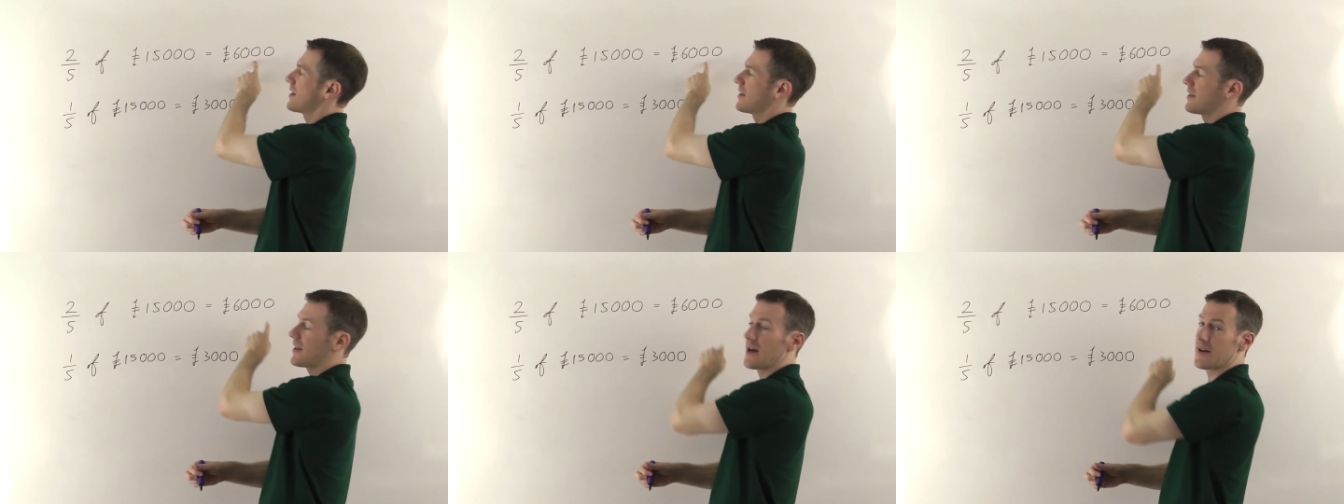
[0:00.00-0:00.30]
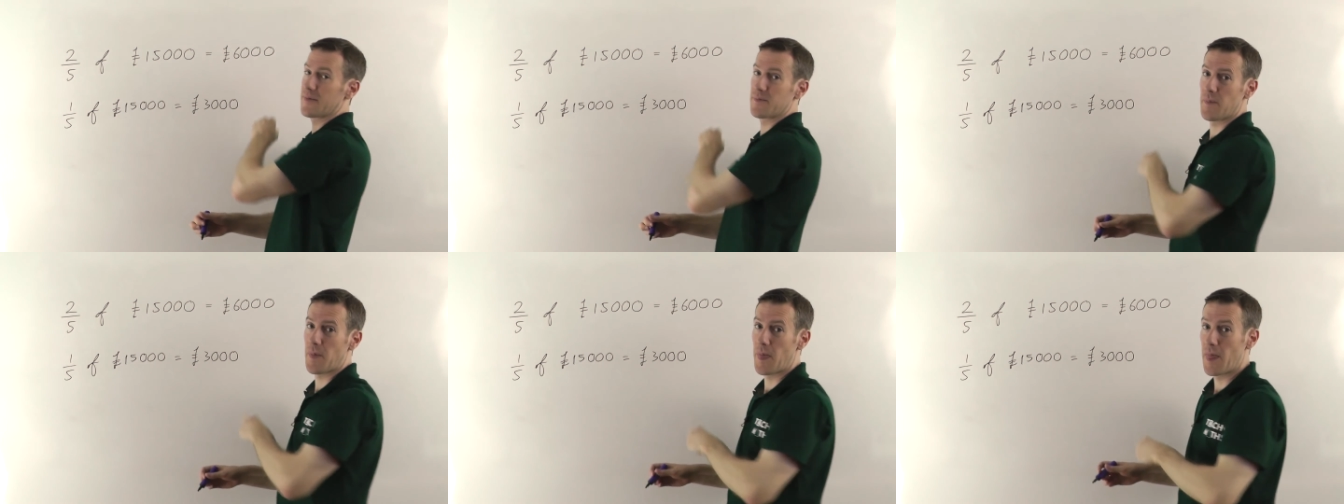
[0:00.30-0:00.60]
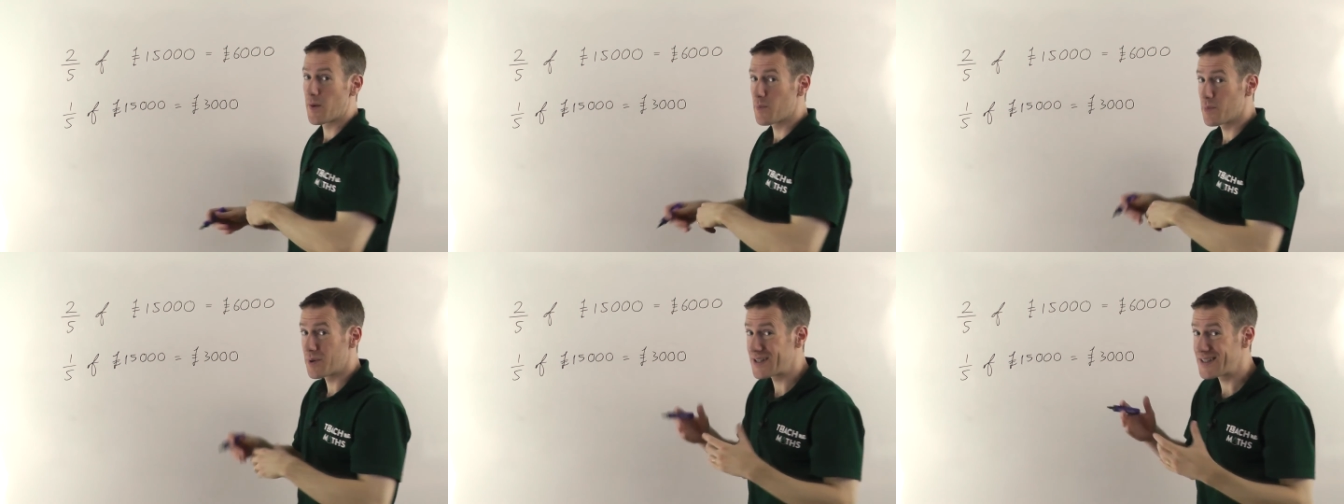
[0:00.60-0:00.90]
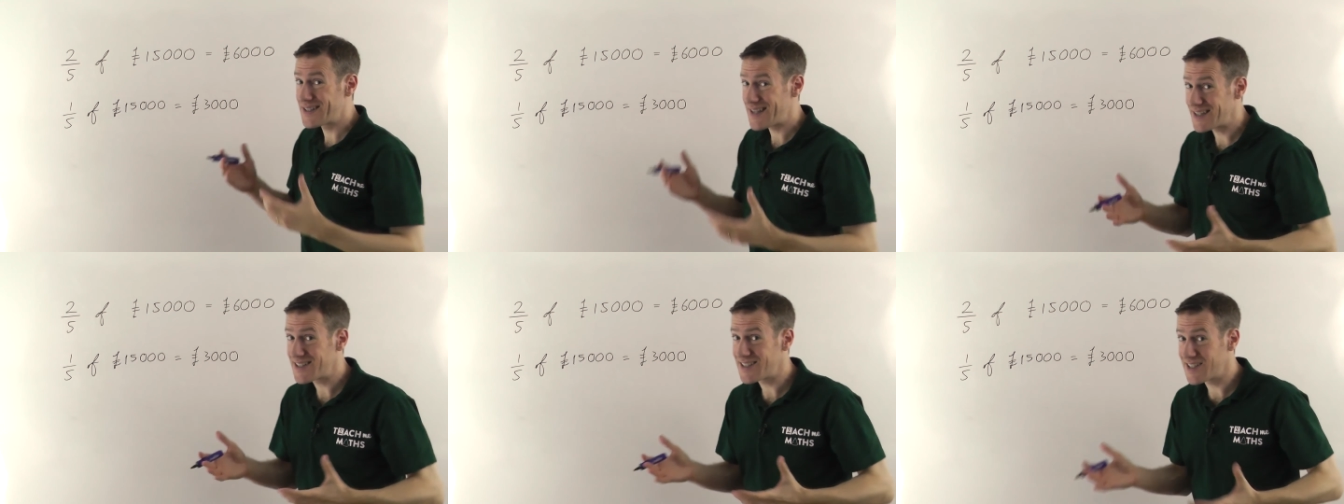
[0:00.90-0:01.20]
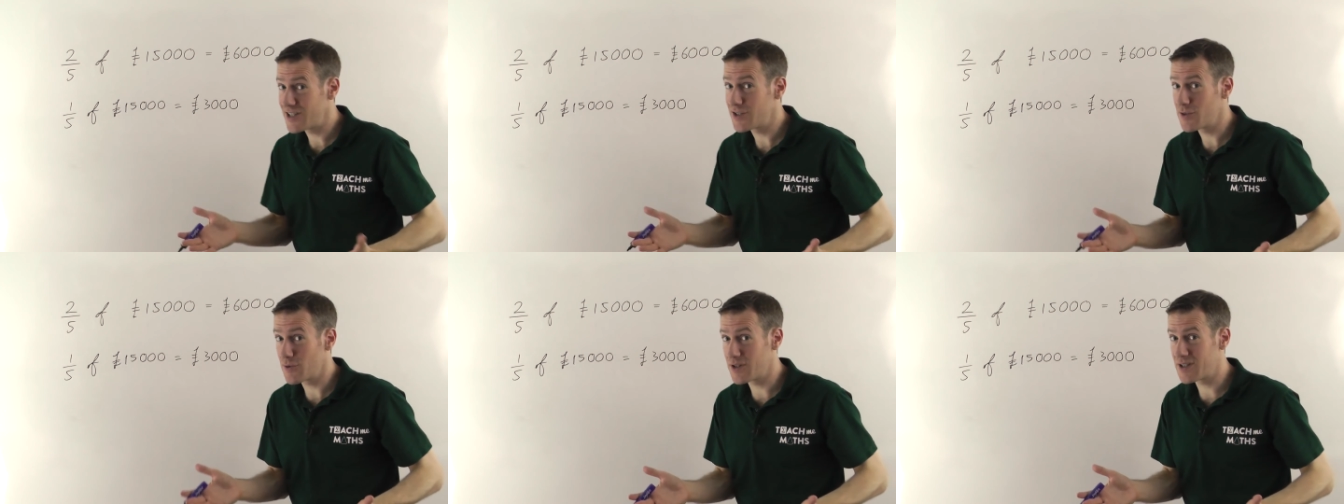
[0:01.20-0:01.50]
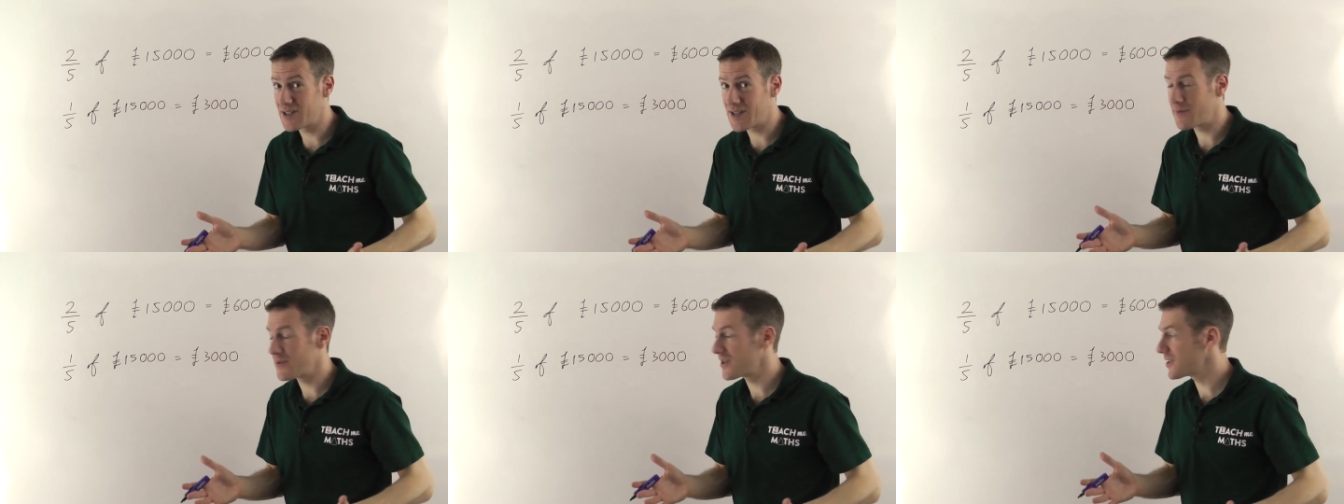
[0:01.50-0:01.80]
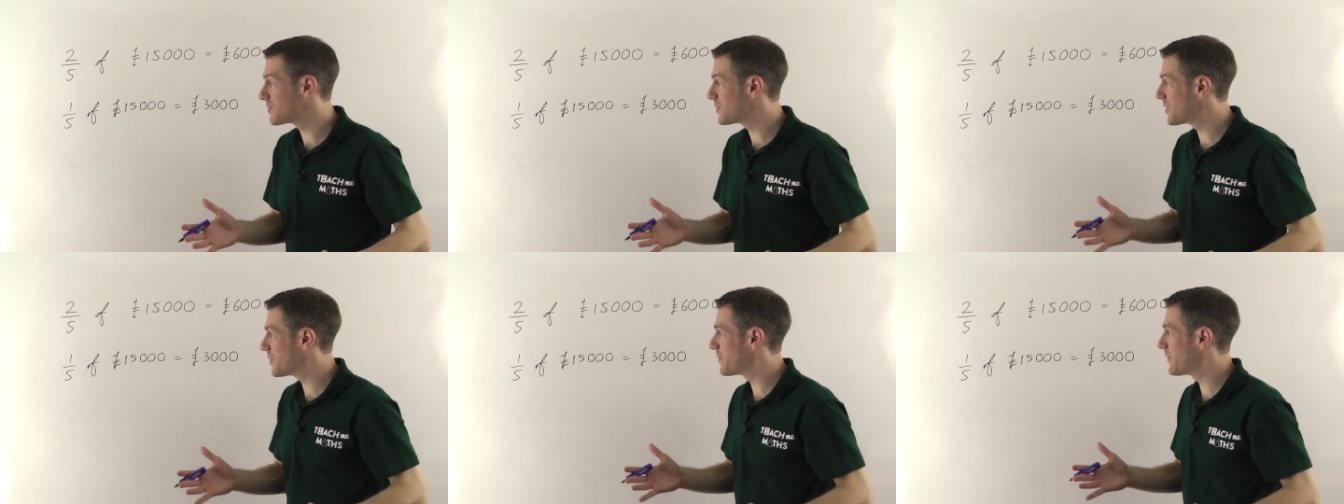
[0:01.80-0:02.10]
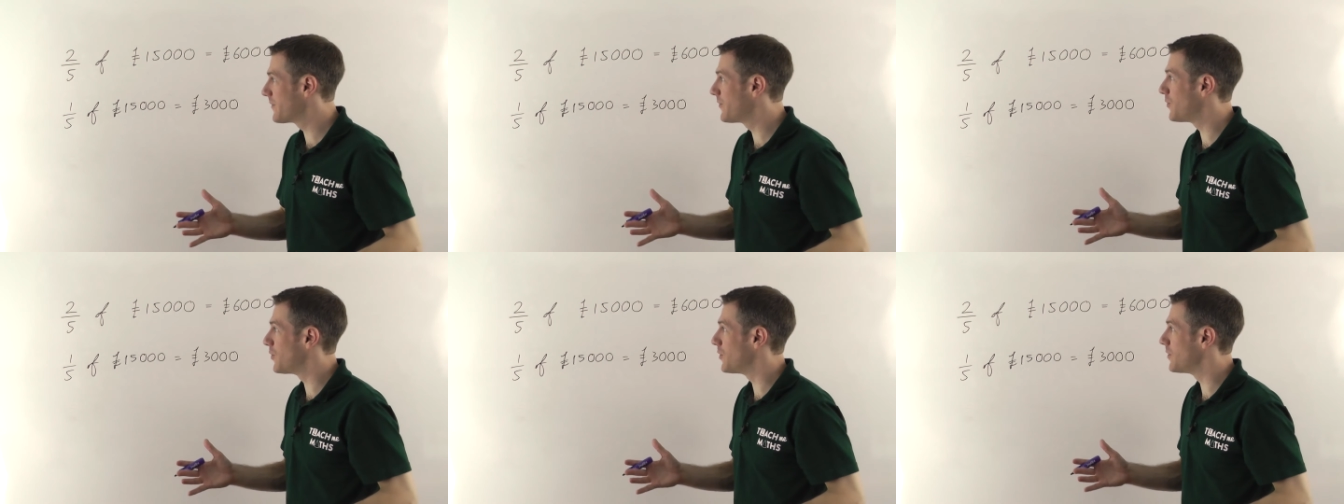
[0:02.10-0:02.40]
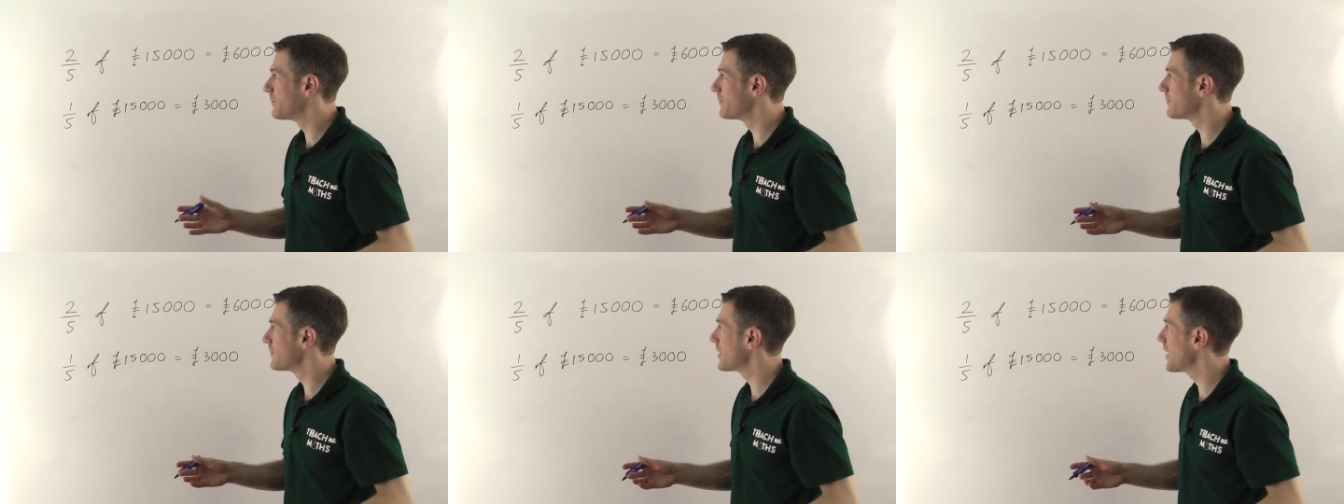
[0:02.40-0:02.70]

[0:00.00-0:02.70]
get that. But essentially you're doing the same thing as we did before.